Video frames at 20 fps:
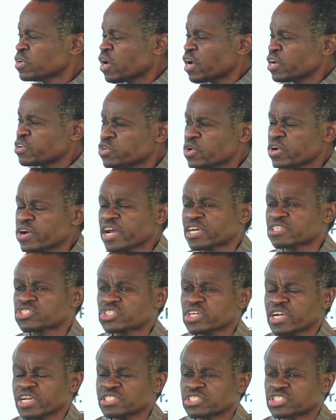And Your
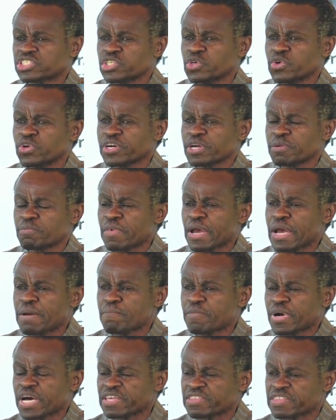Excellency, you
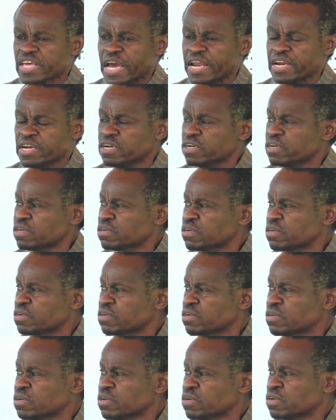remember then,
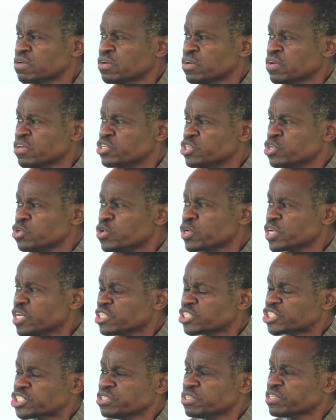you
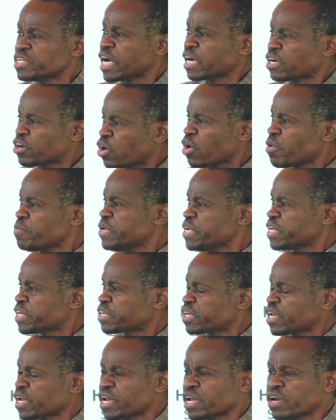issued a
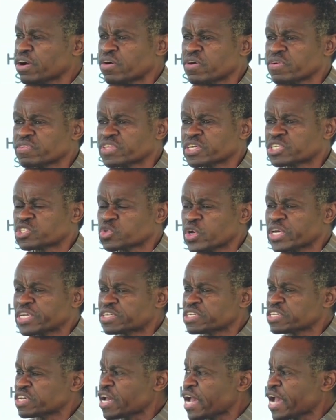communique on the
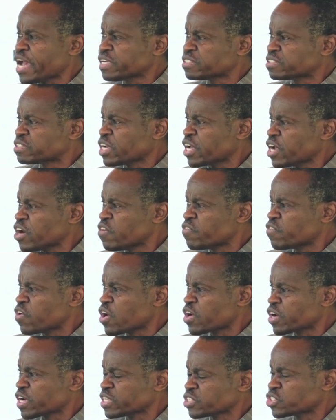28th day of
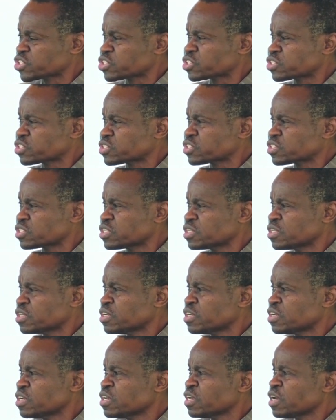August.
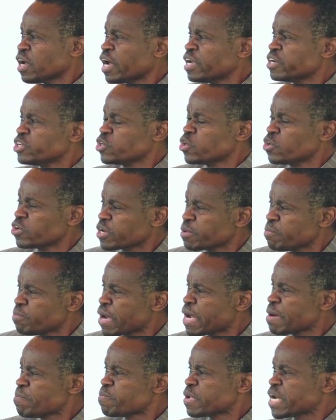And you
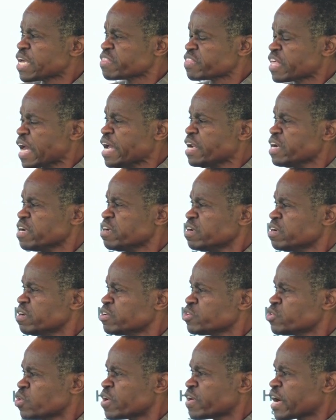remember then,
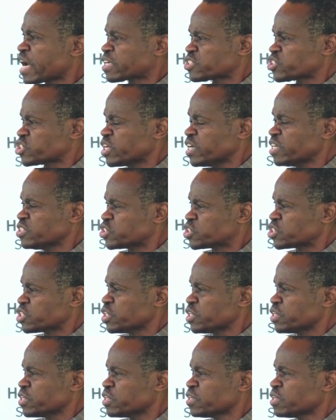Your
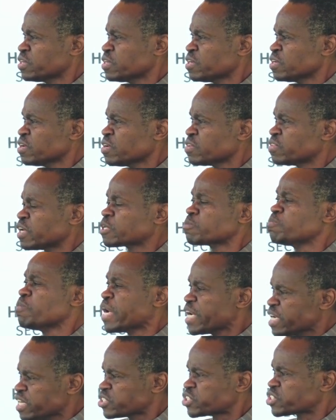Excellency, that
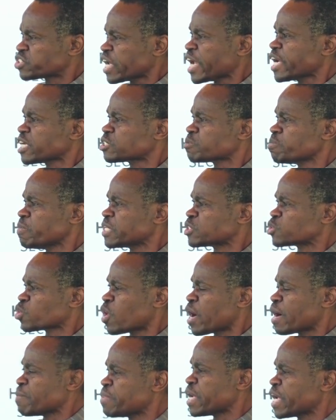many statements
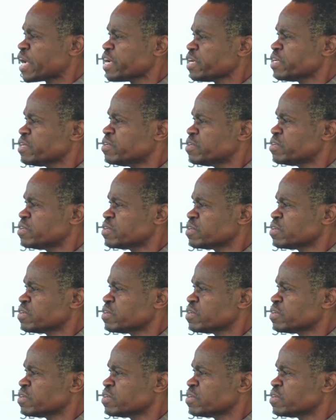were made.